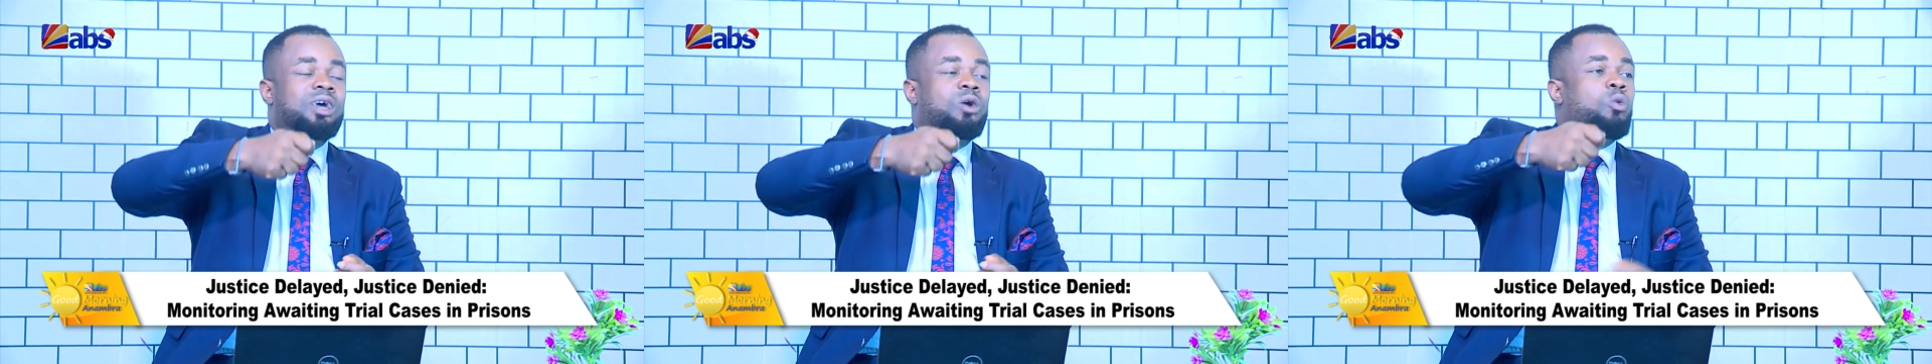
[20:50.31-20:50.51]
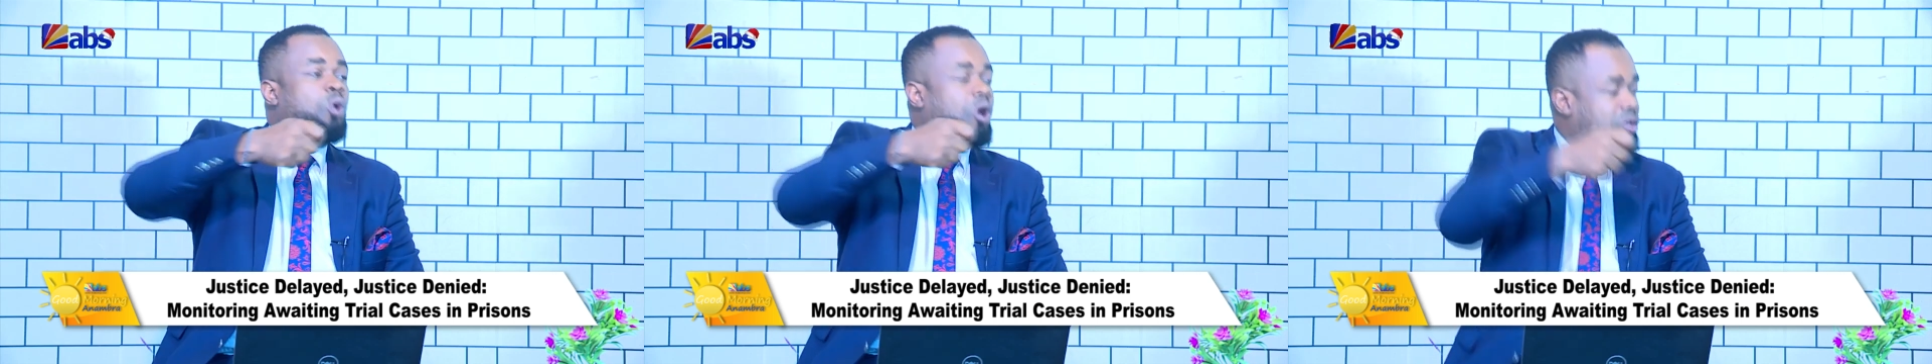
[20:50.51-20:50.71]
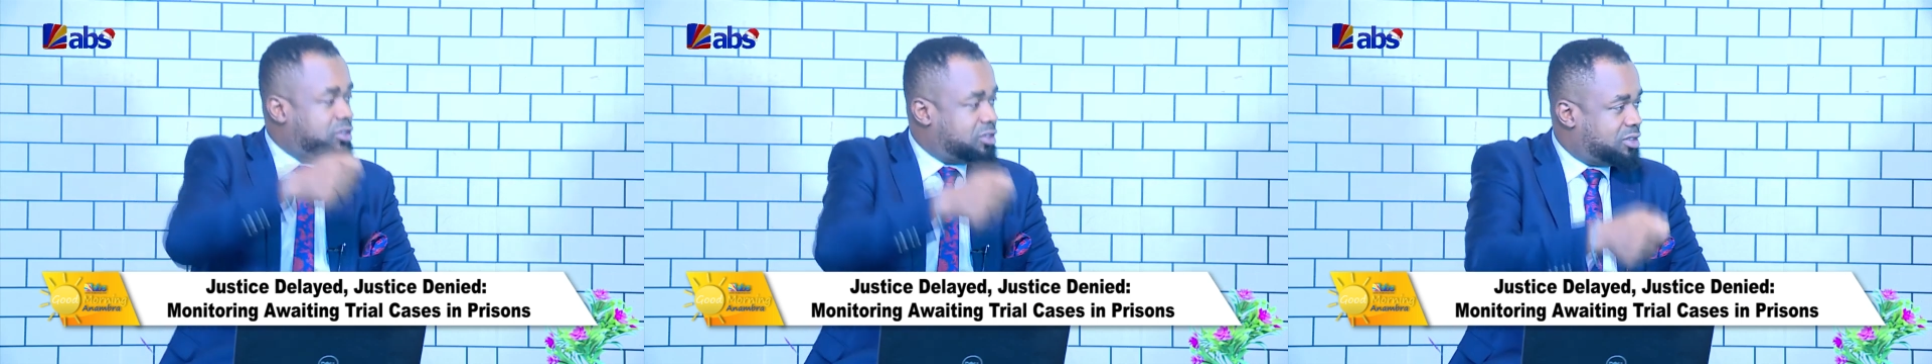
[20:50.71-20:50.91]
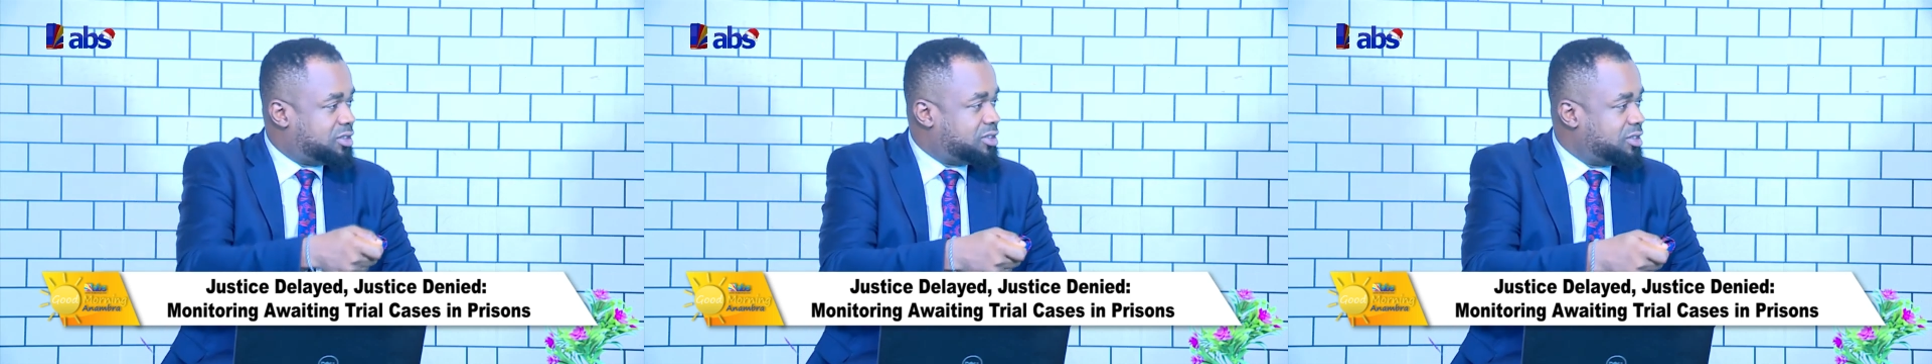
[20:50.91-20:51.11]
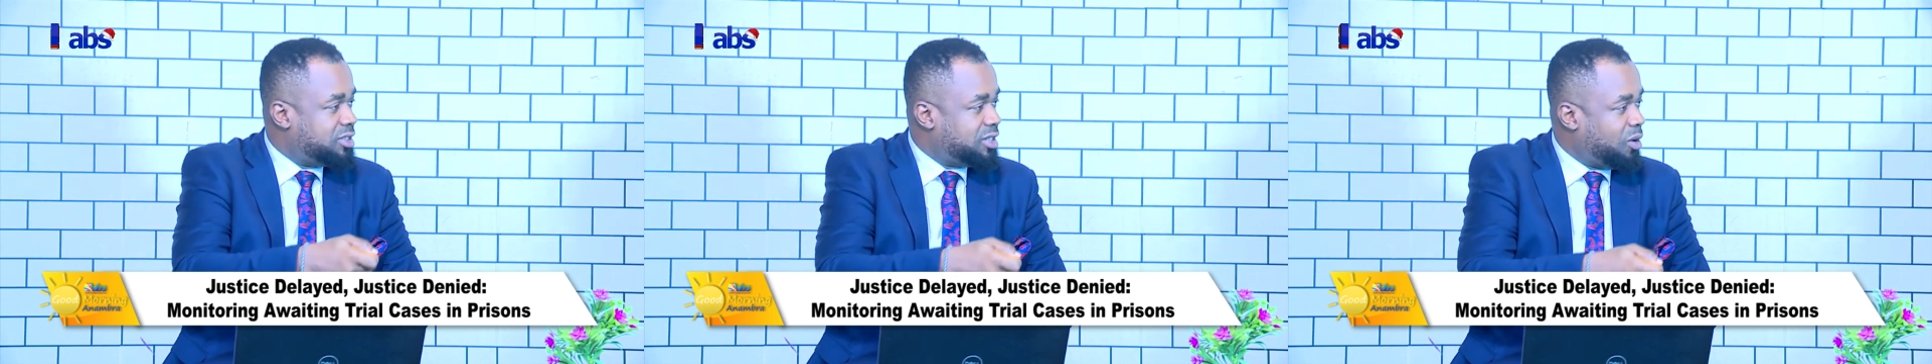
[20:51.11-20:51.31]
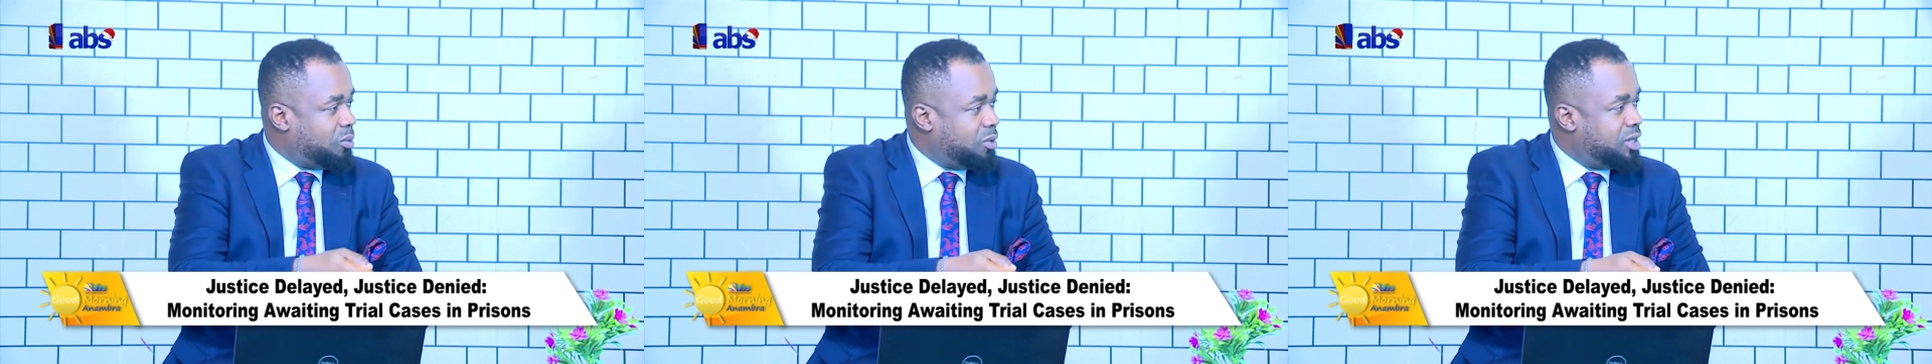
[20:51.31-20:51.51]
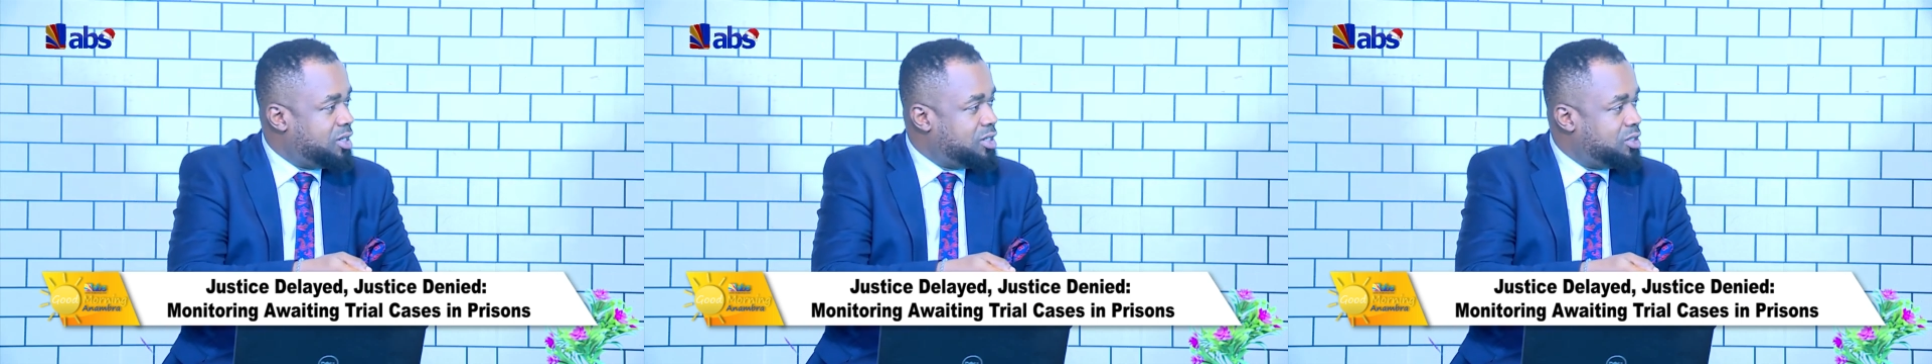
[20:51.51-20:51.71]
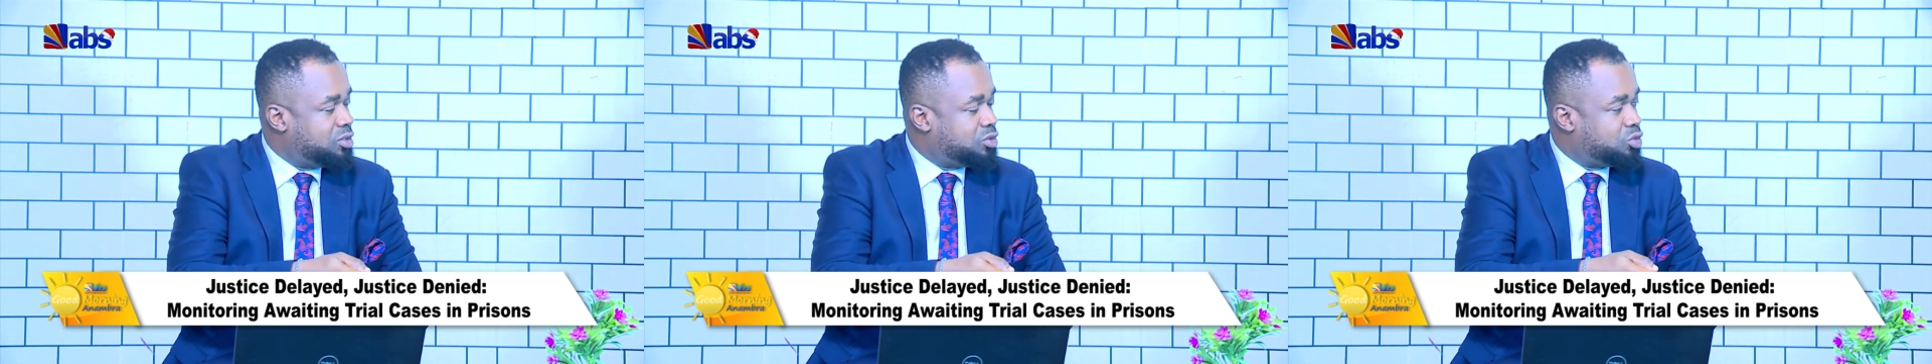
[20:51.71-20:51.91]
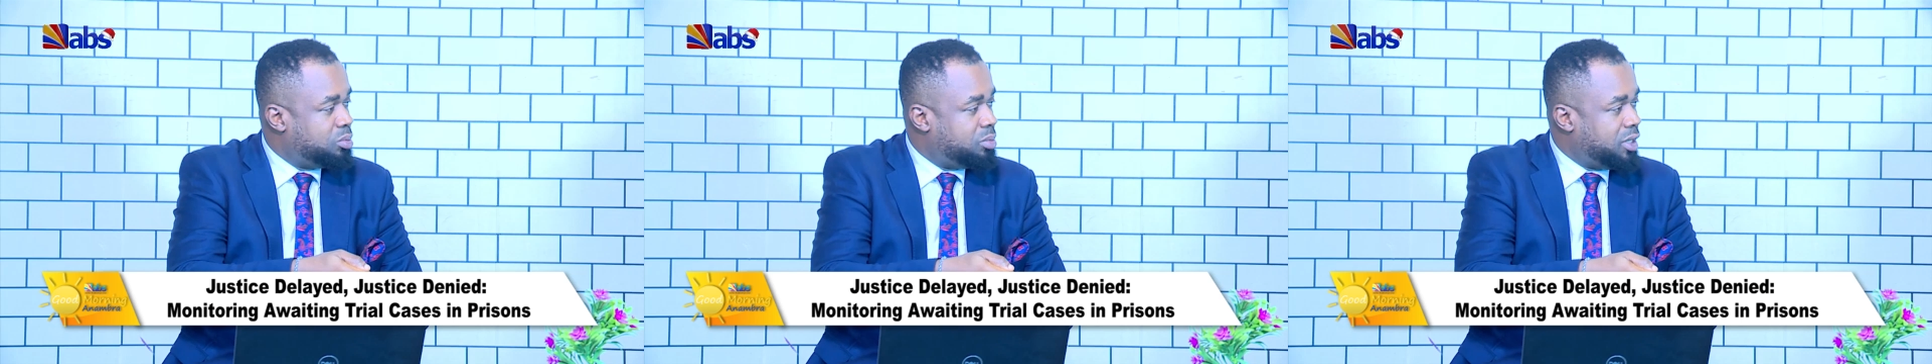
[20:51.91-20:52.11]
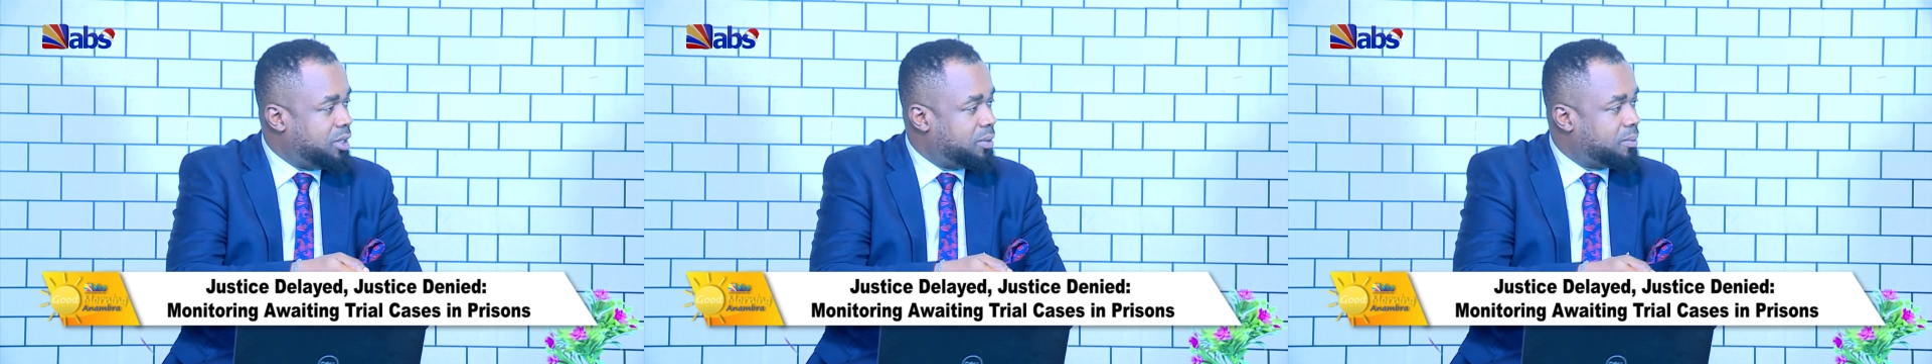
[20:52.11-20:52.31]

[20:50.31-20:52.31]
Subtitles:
worse than what it used to be.